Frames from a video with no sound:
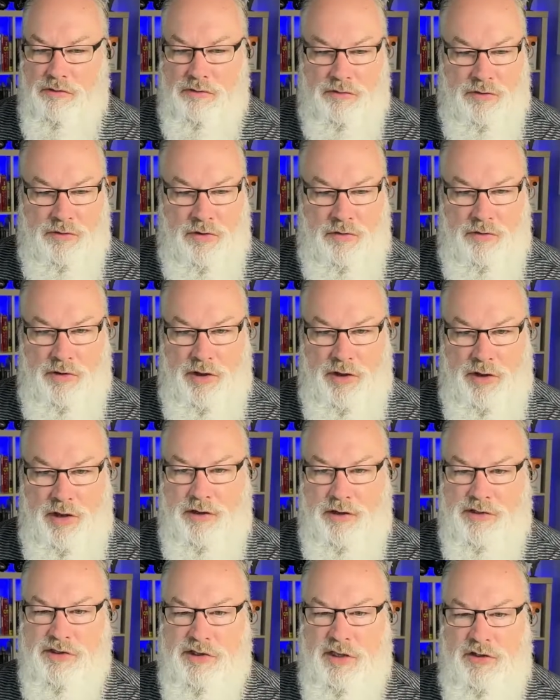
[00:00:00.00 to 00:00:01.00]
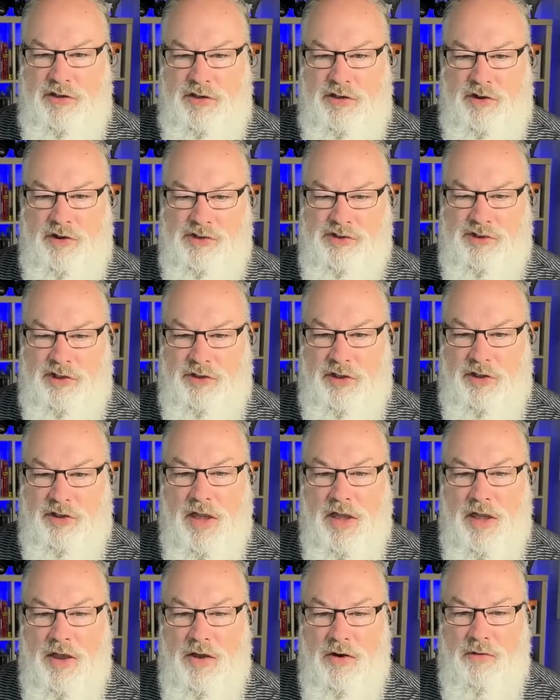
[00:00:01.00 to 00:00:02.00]
going on. It's interesting.
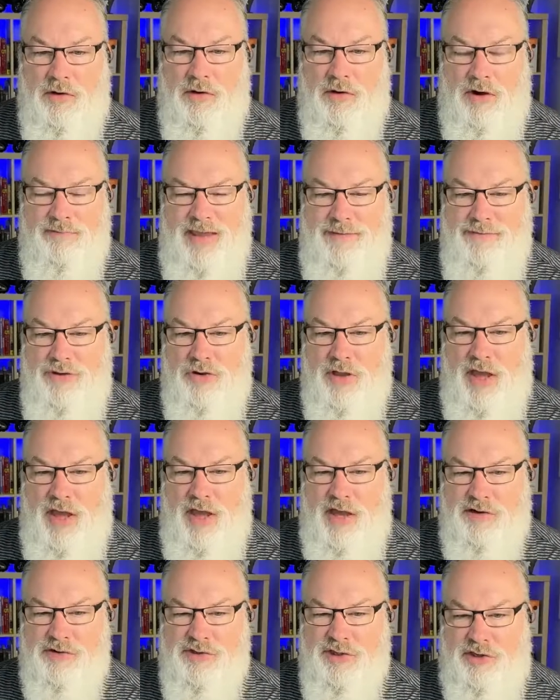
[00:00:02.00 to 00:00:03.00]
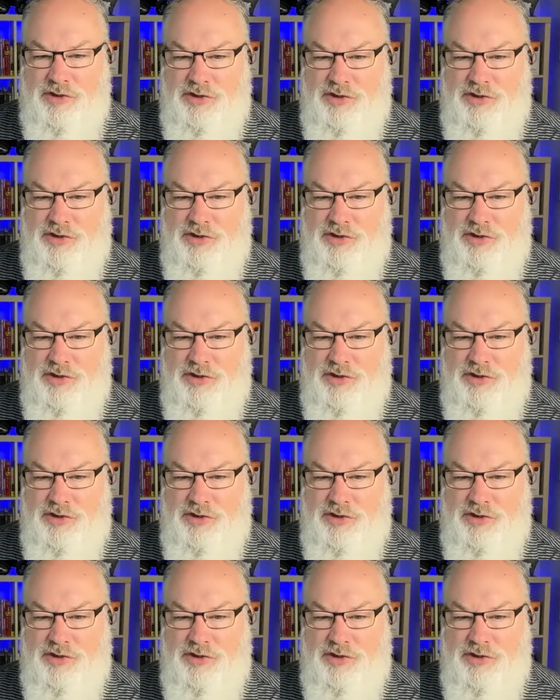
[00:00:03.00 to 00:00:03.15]
Well, maybe you guys are seeing it.